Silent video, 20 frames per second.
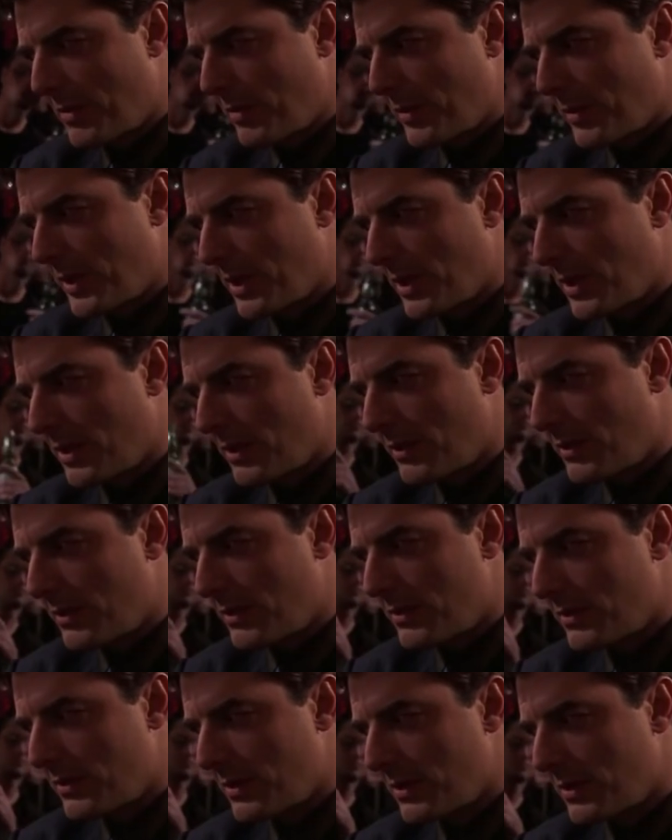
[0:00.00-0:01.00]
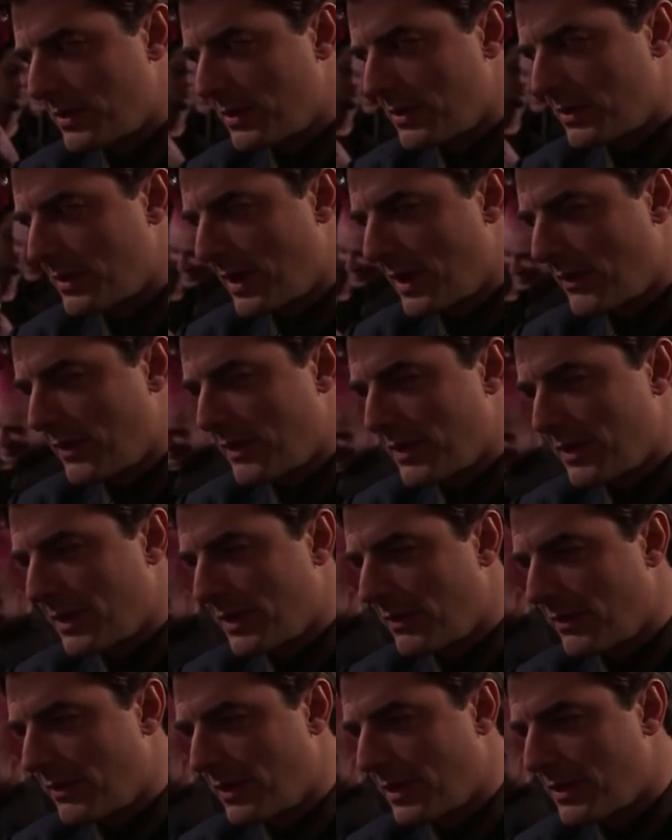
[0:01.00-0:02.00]
how he never
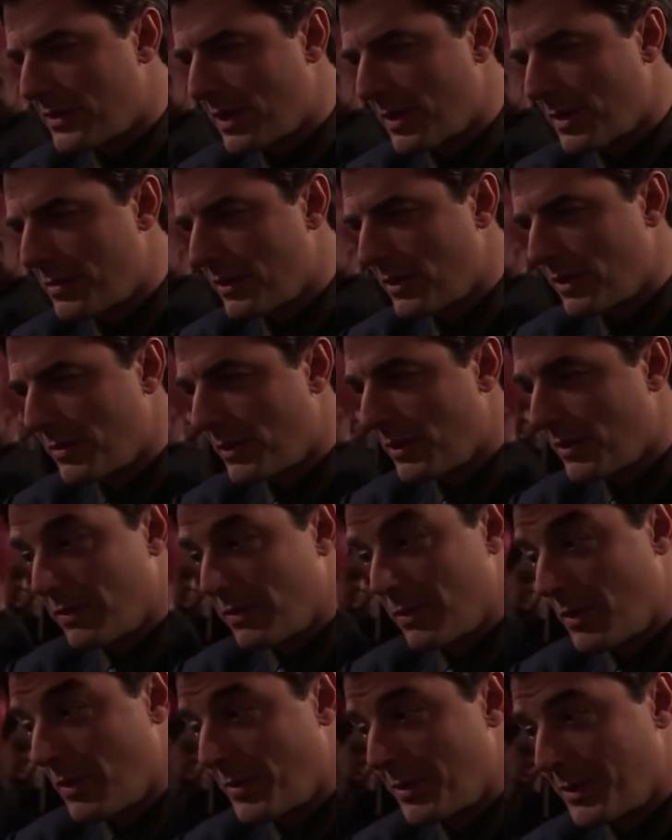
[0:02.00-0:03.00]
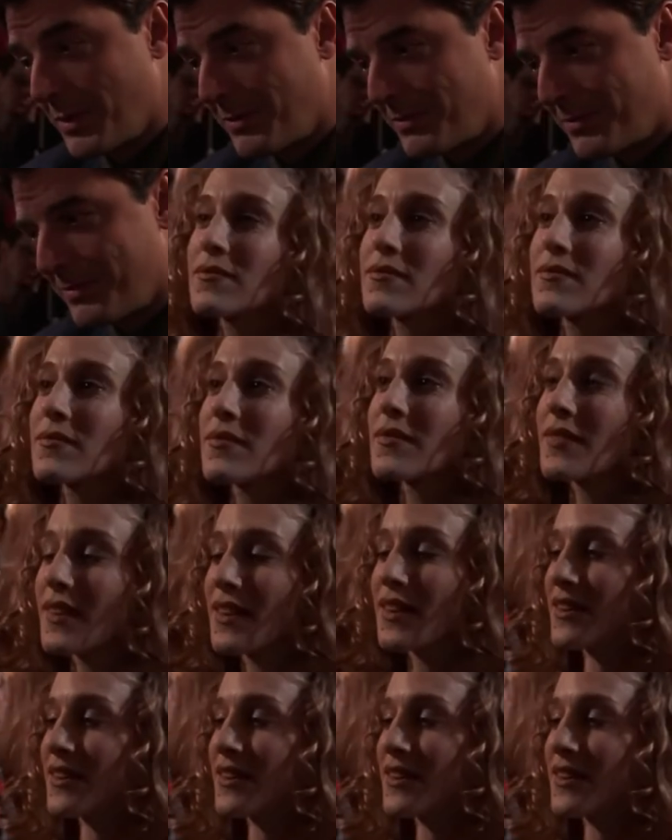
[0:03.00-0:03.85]
mentioned her beauty and only focused on how nice